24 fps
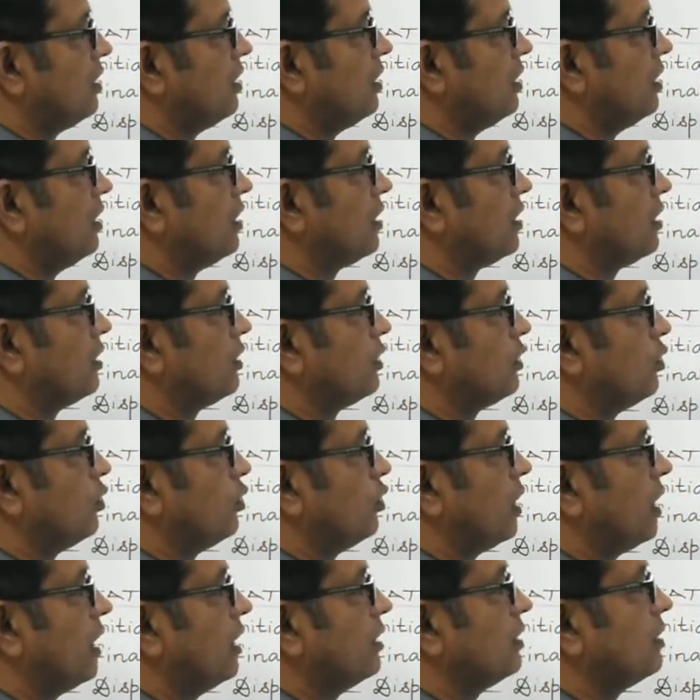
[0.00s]
It is
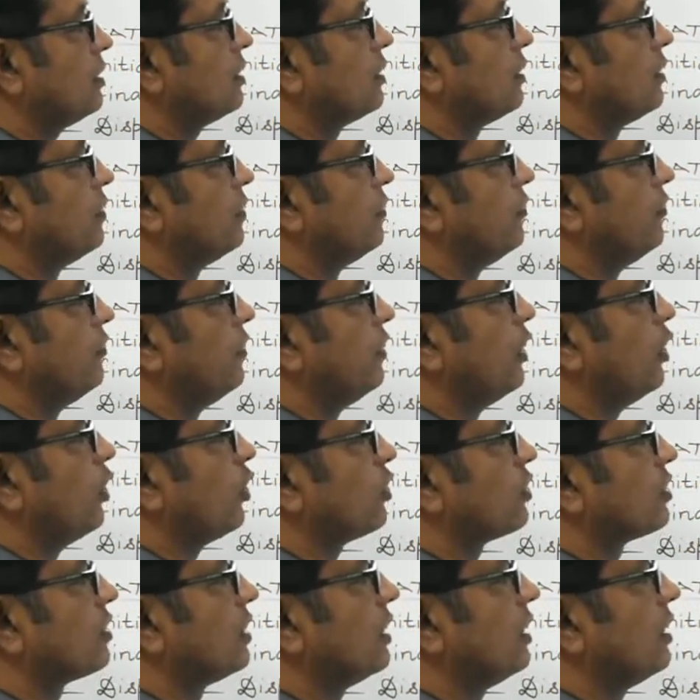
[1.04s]
known as
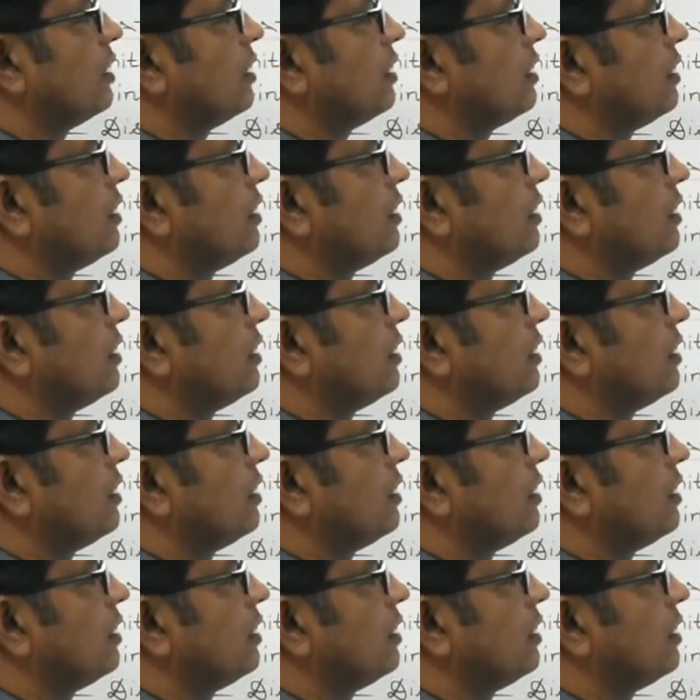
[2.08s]
velocity